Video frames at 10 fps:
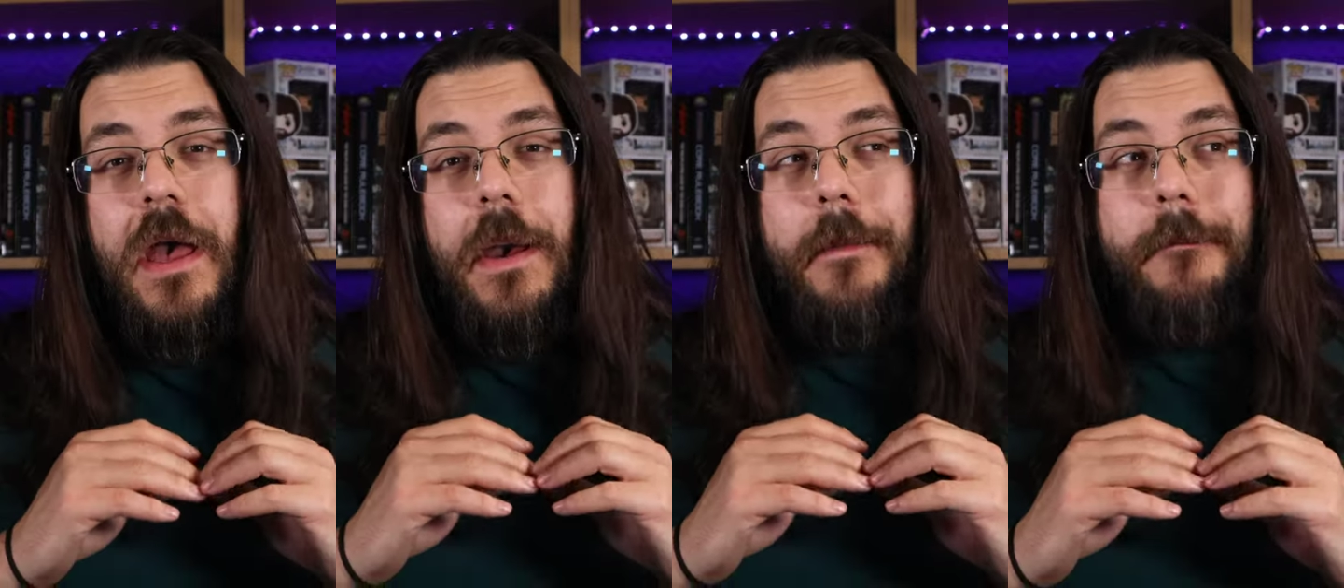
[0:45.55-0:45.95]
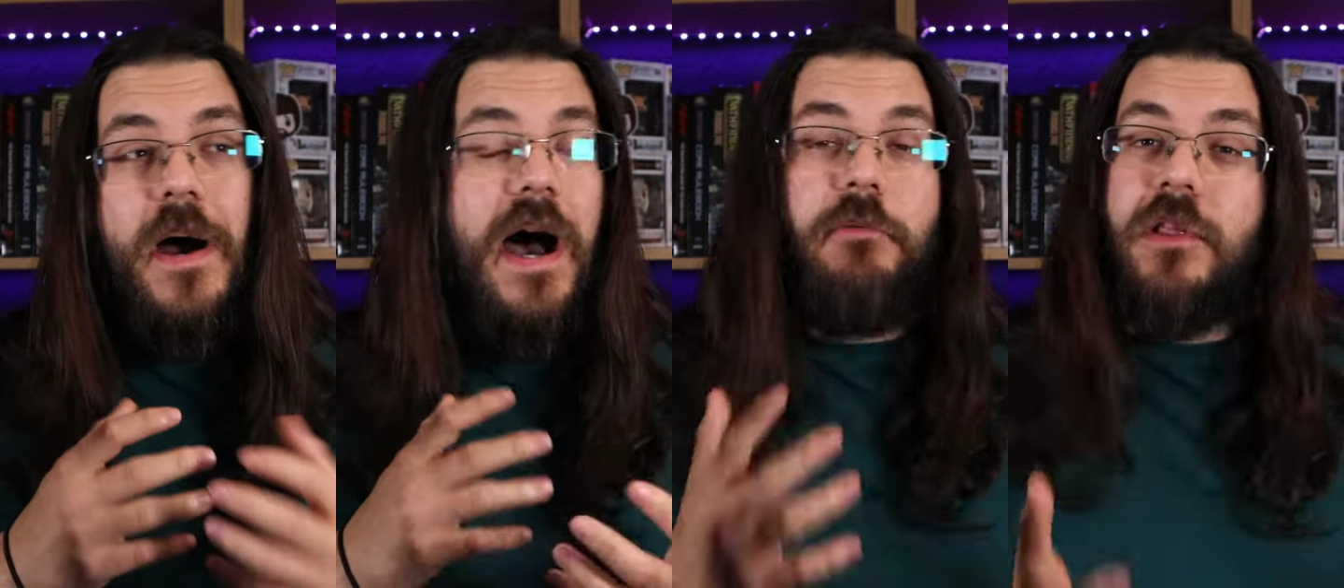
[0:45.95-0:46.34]
But I
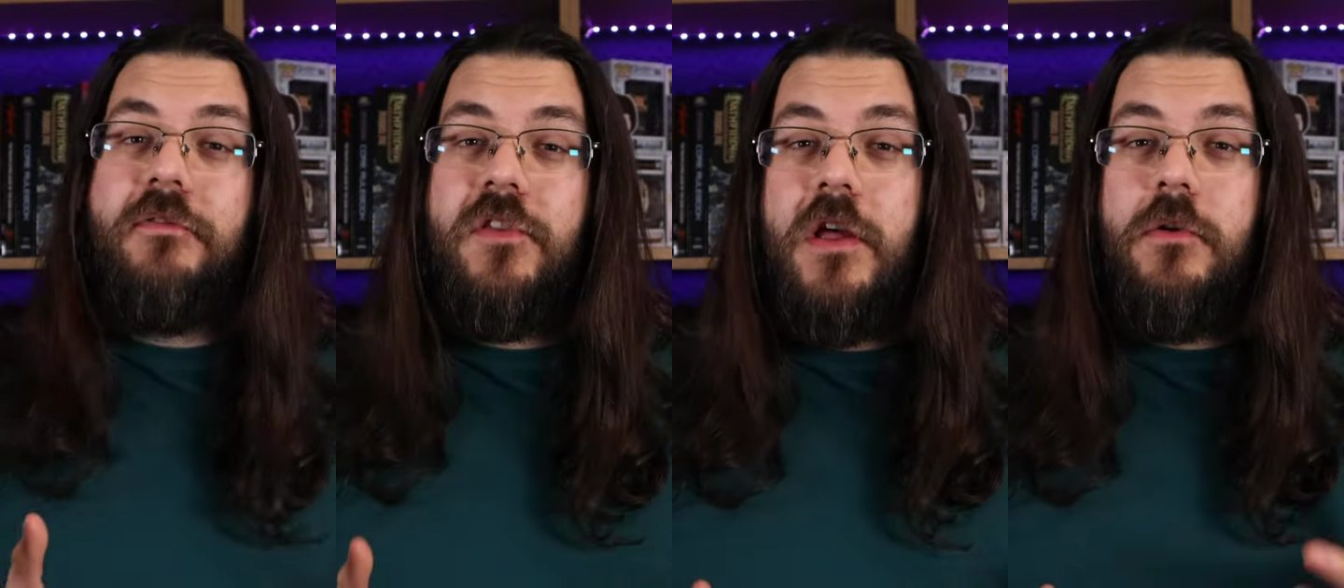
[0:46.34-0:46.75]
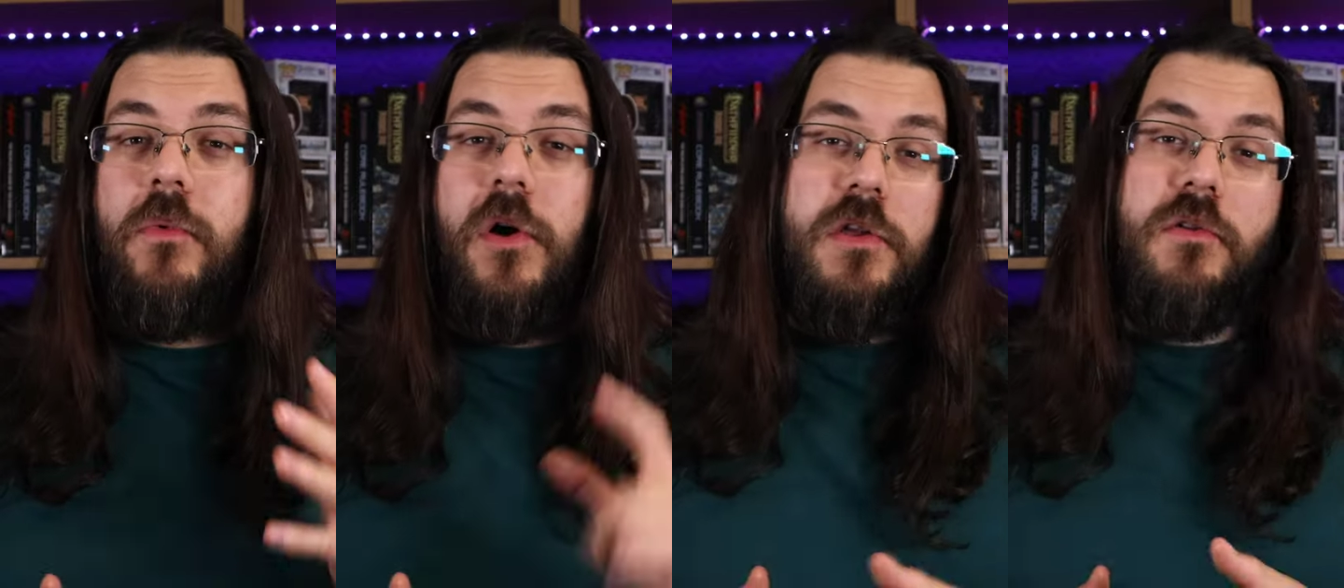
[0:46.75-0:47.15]
would love to know what
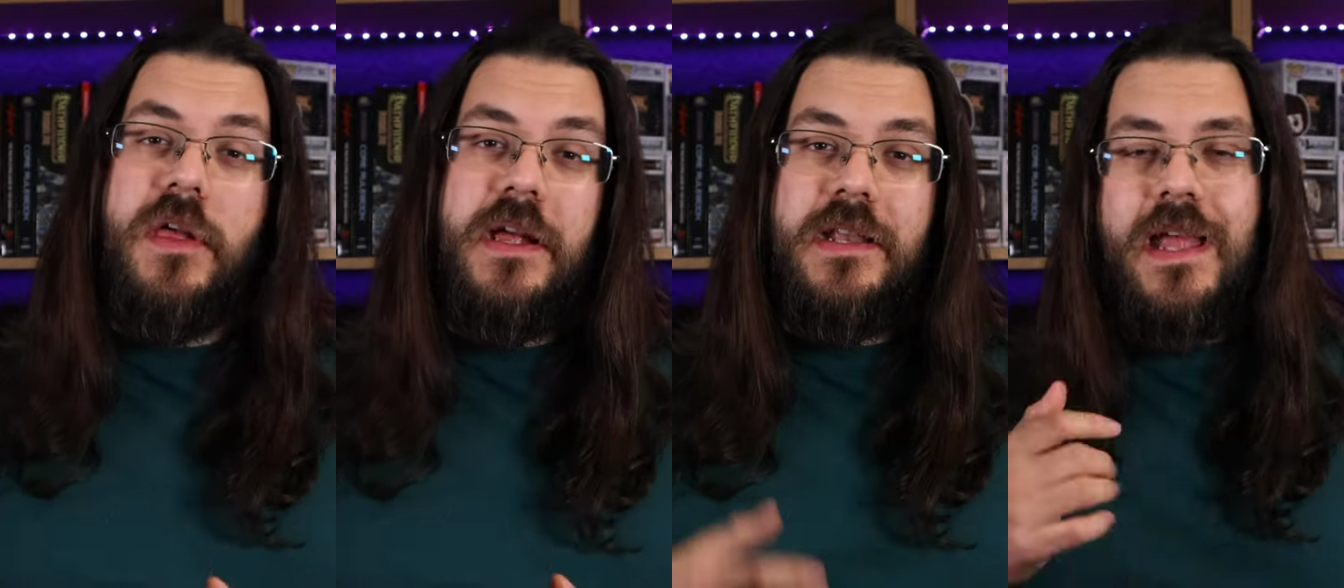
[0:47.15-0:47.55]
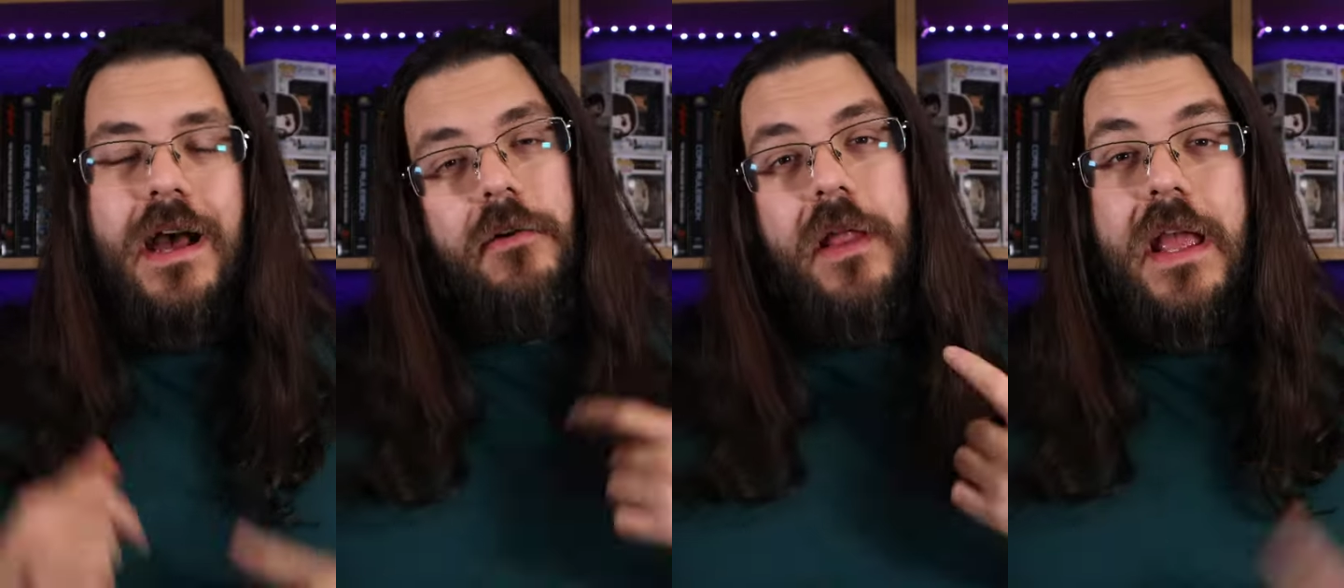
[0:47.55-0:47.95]
you think down
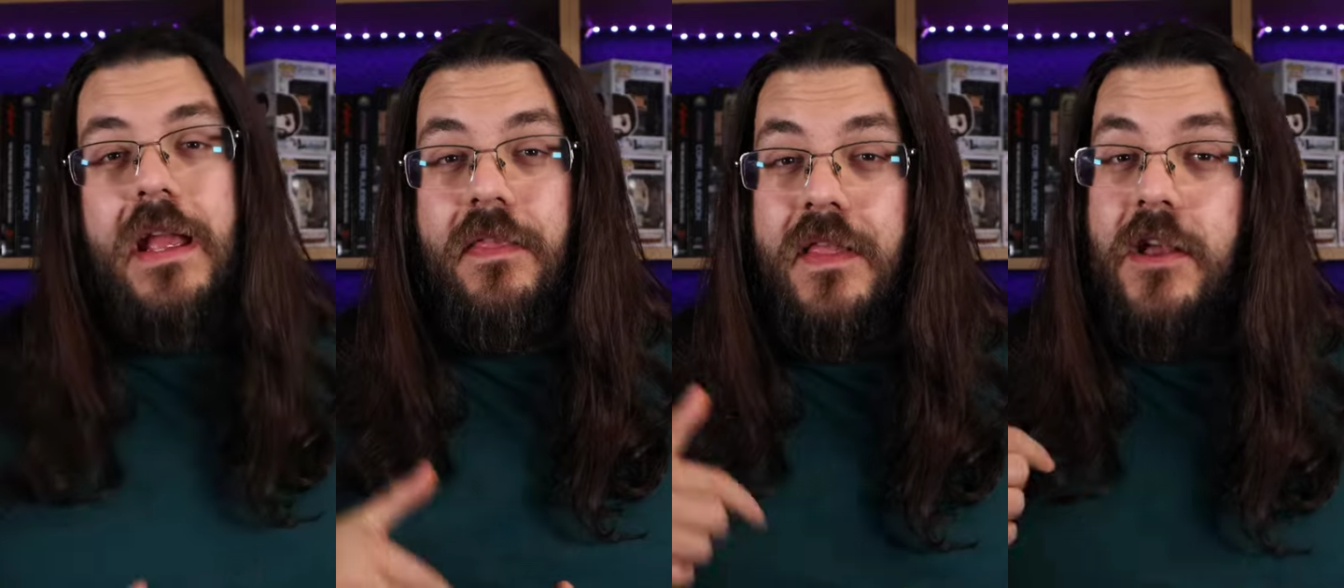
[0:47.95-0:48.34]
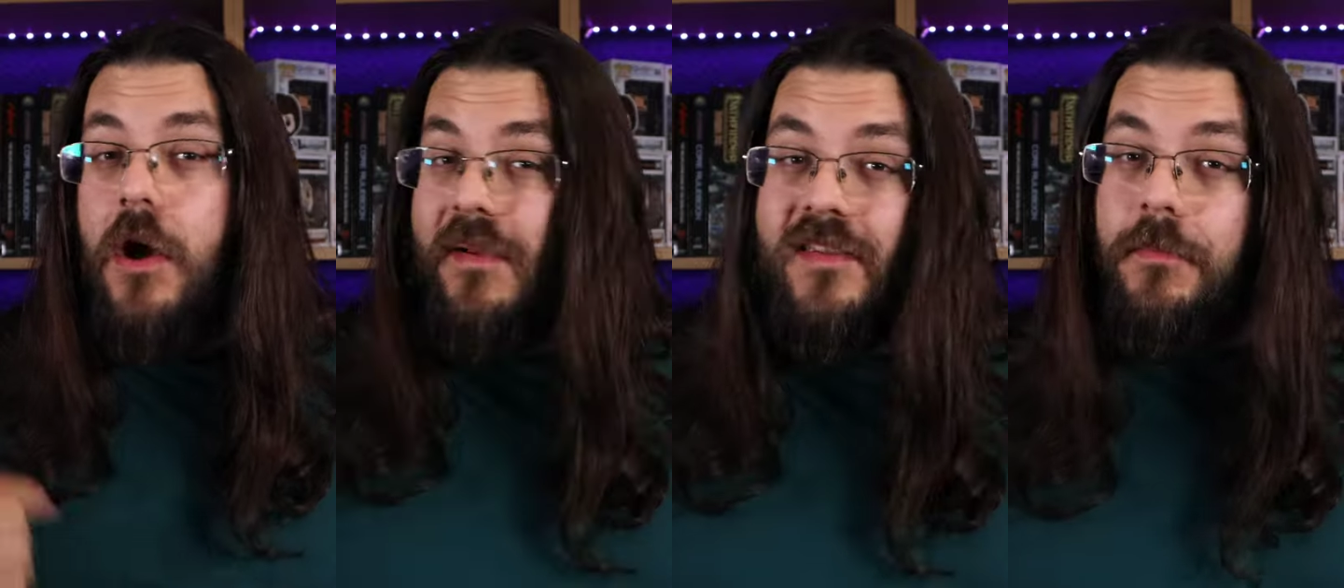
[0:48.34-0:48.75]
in the
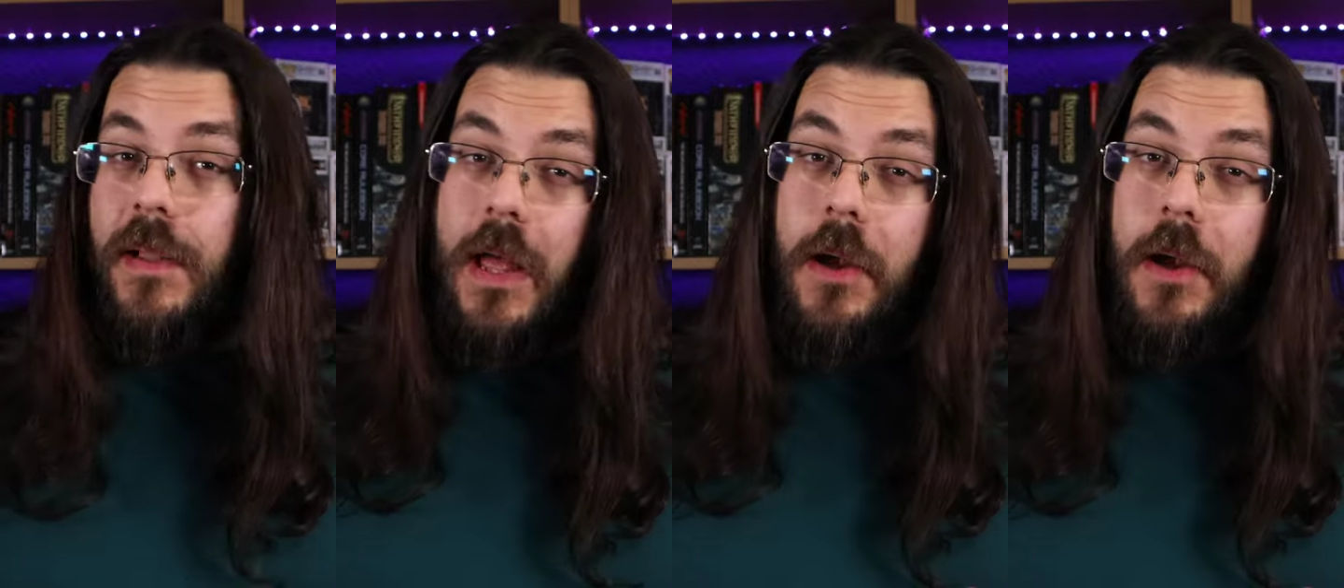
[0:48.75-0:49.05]
comments below.